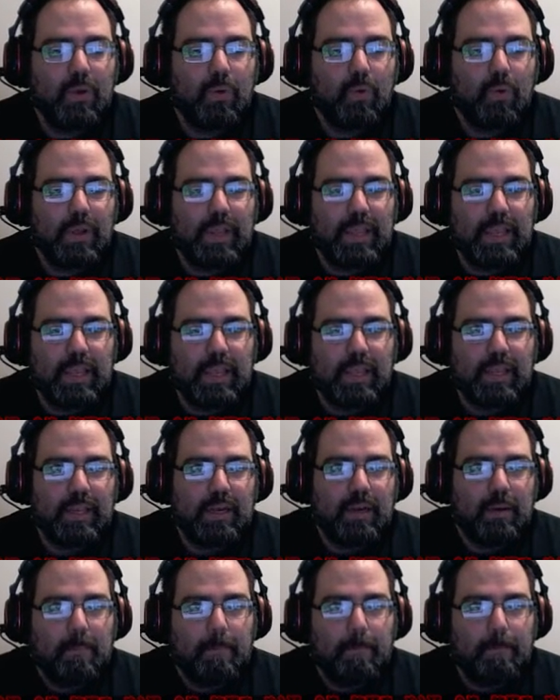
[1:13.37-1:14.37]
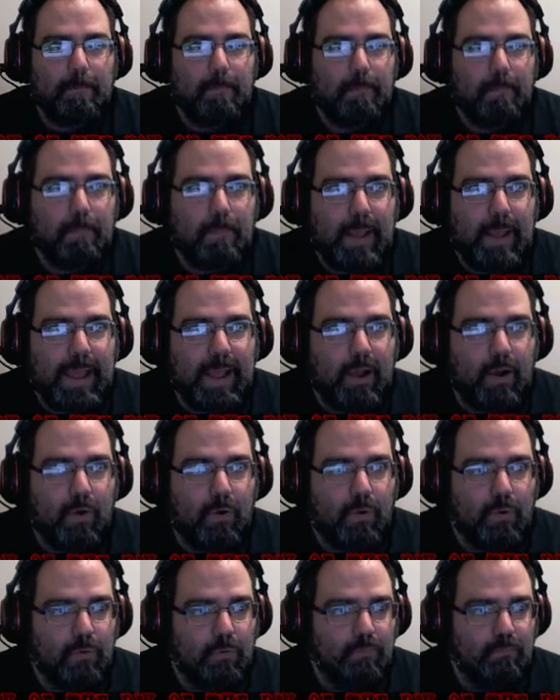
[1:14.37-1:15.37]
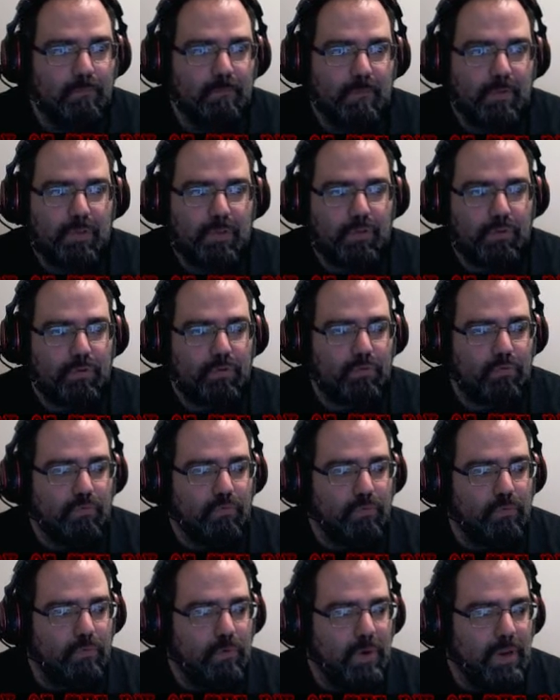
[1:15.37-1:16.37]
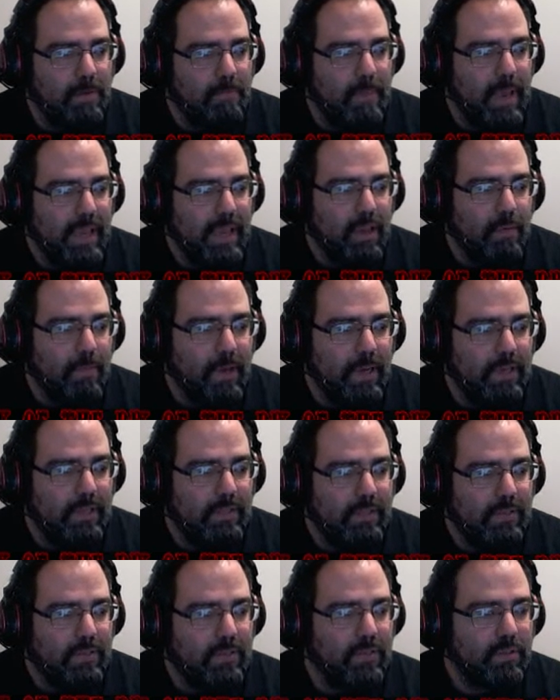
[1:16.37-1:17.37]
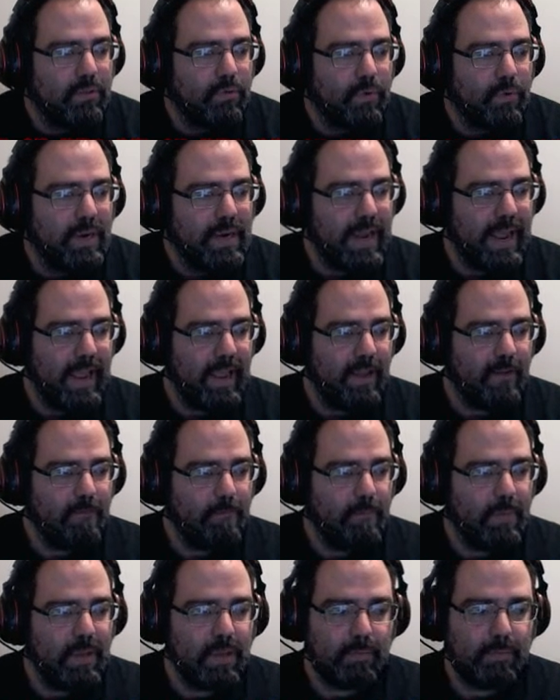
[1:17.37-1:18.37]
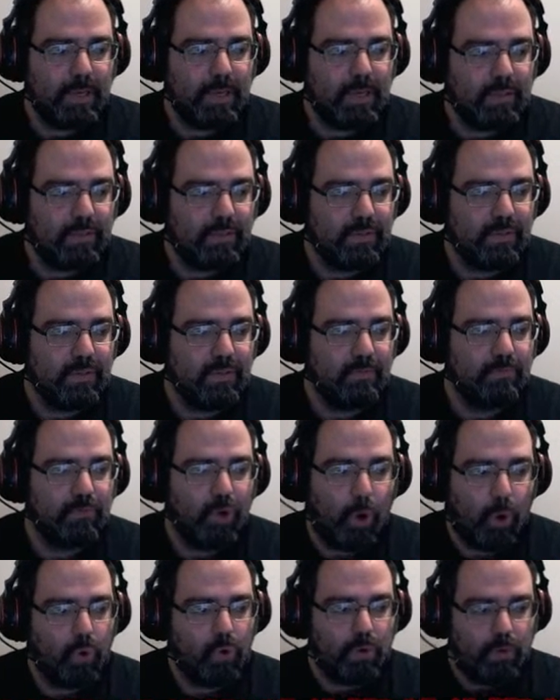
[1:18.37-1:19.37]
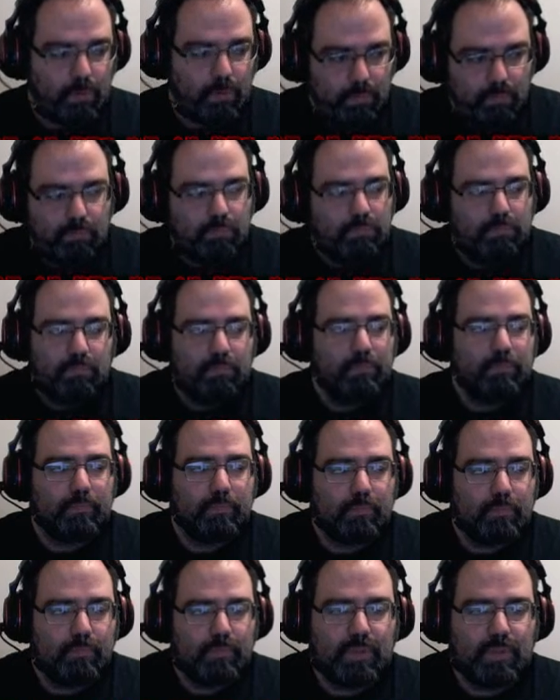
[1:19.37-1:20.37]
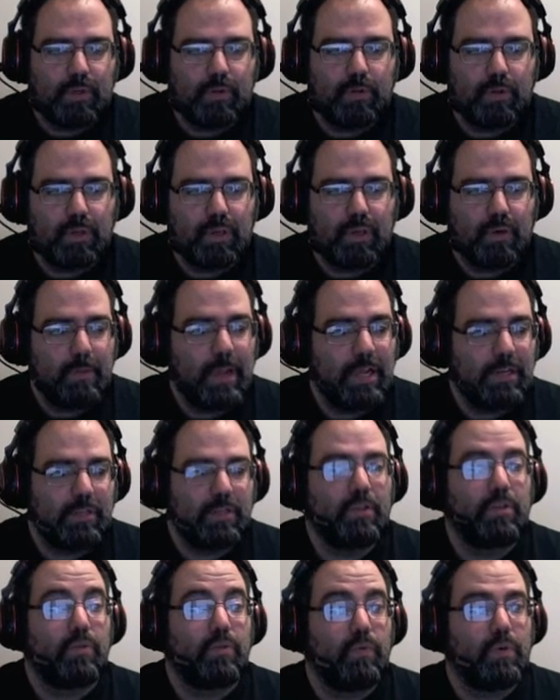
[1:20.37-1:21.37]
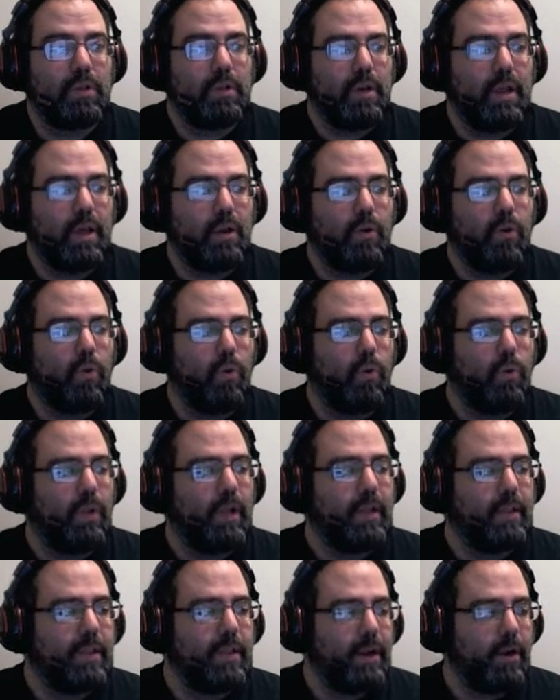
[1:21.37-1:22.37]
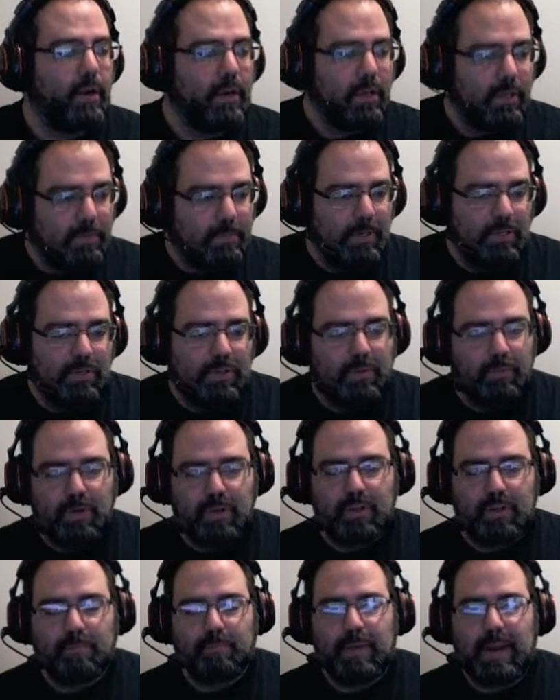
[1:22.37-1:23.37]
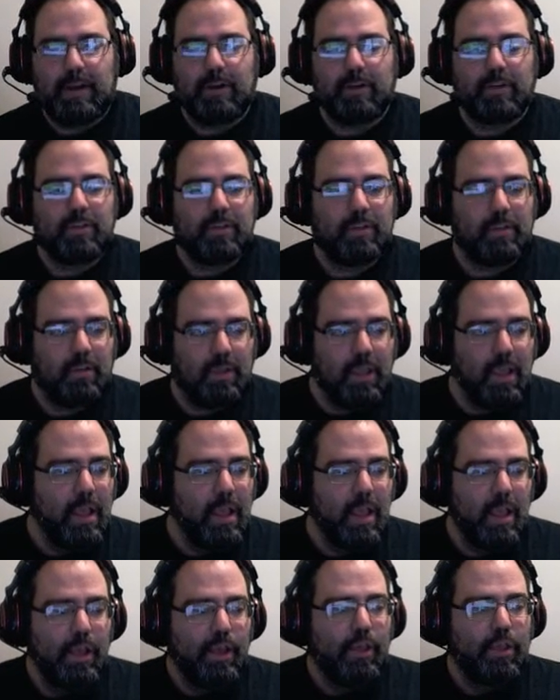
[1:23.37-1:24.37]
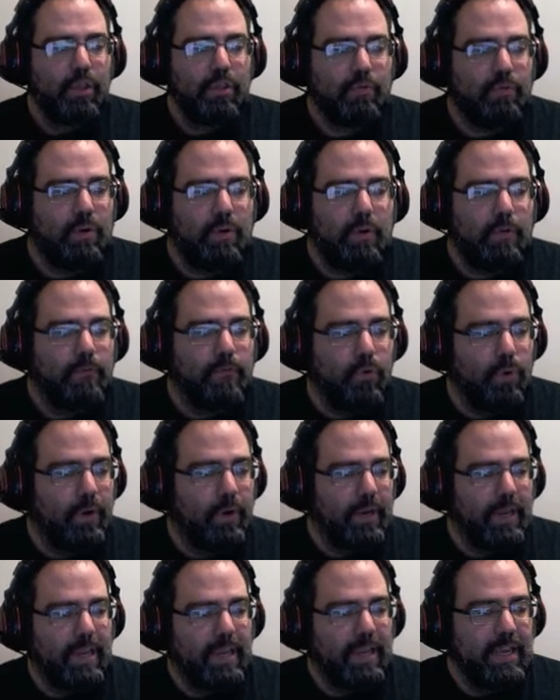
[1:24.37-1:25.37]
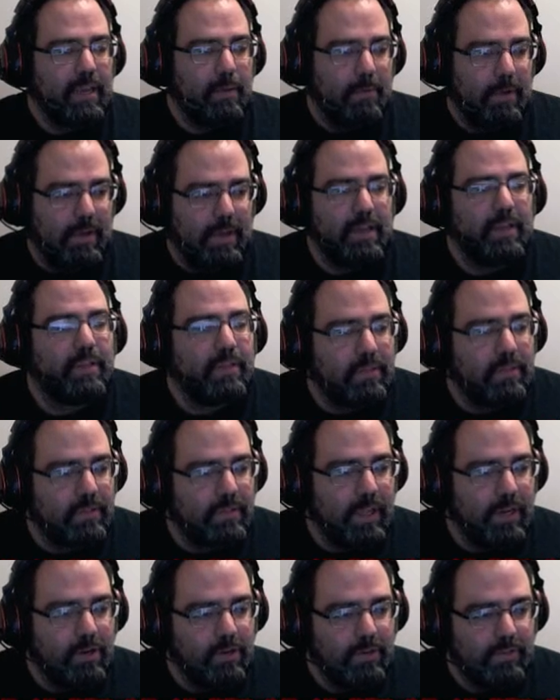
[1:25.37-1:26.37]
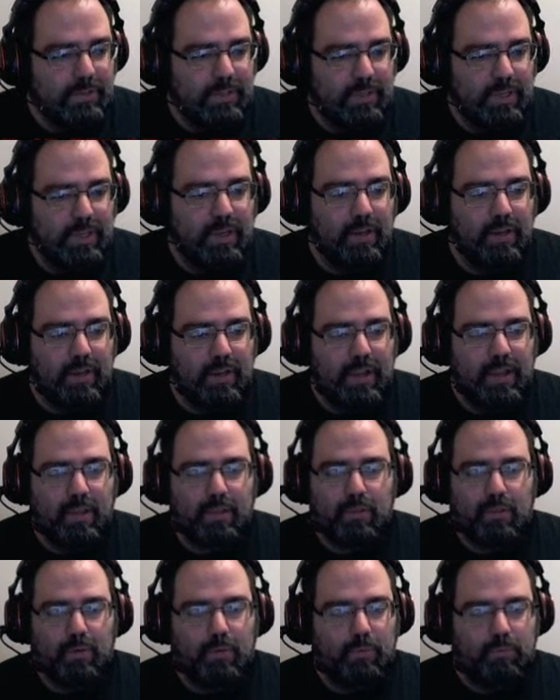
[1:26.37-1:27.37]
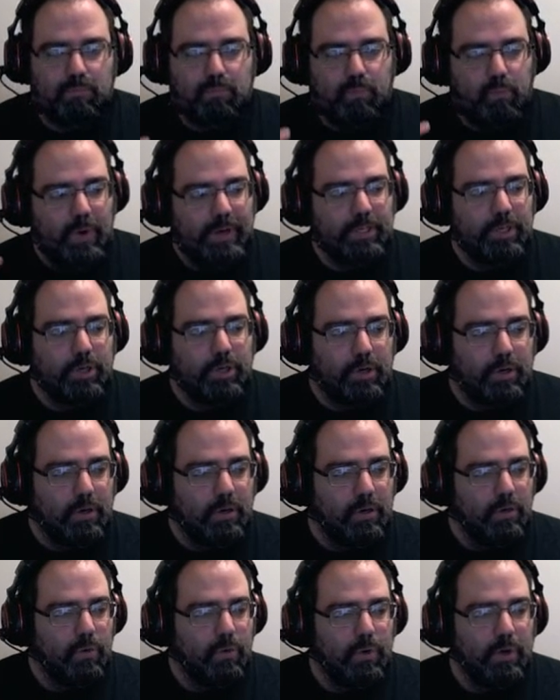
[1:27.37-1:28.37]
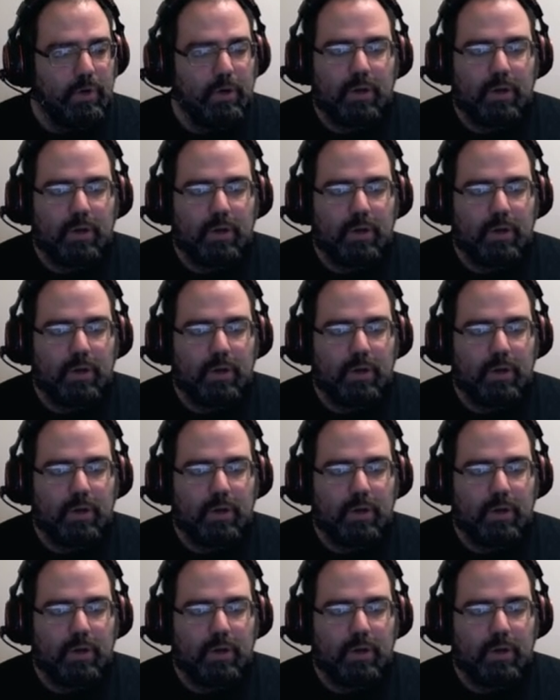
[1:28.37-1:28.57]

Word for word: in about three megabytes, three and a half megabytes total so you can imagine there's really not a whole lot there, especially when you compare to the three or four gigabytes that you see in like The Witcher or